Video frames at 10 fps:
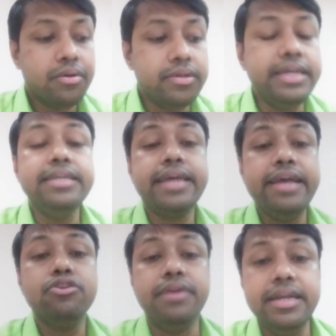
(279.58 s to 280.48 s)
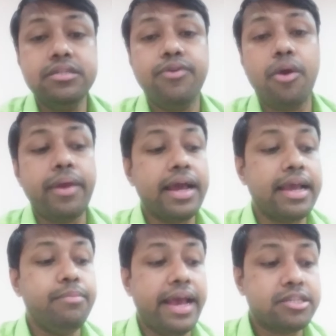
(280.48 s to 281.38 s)
in case of release phenomena
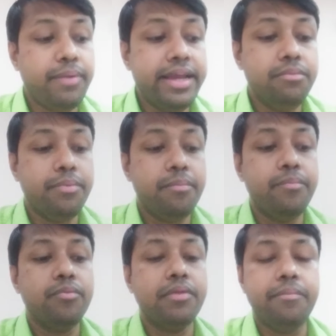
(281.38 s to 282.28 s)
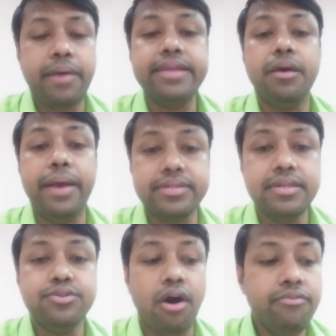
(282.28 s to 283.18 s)
can be explained by the
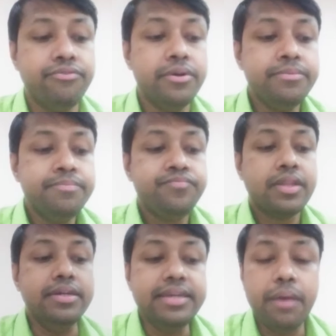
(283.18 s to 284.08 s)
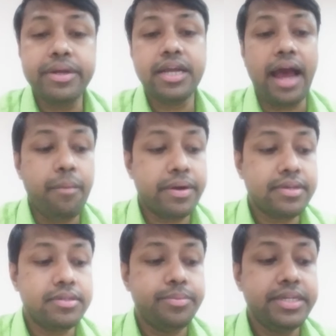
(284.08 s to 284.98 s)
basis of denervation
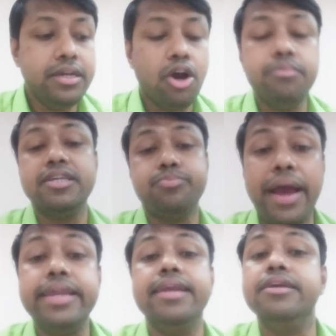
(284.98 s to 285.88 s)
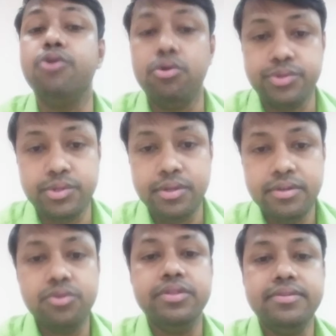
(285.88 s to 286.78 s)
hypersensitivity of the spinal neurons.
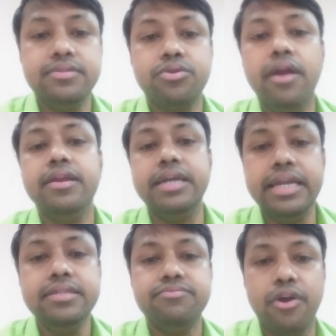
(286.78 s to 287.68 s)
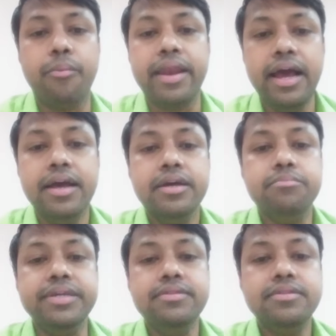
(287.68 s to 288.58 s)
So this is called release phenomena,
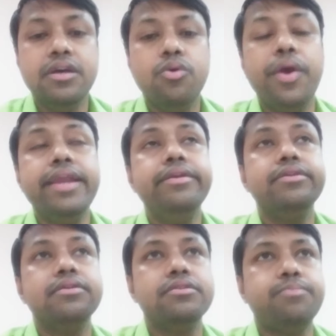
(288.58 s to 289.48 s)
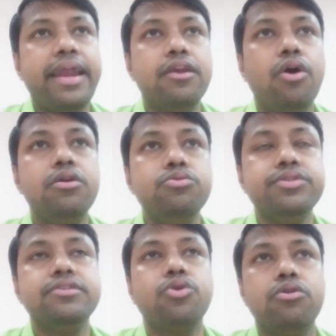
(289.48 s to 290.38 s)
means when spinal cord
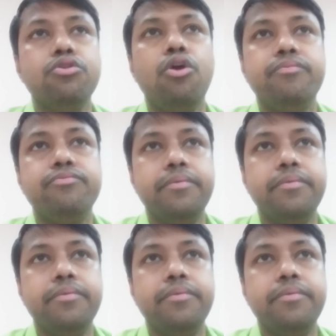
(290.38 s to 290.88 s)
loses control of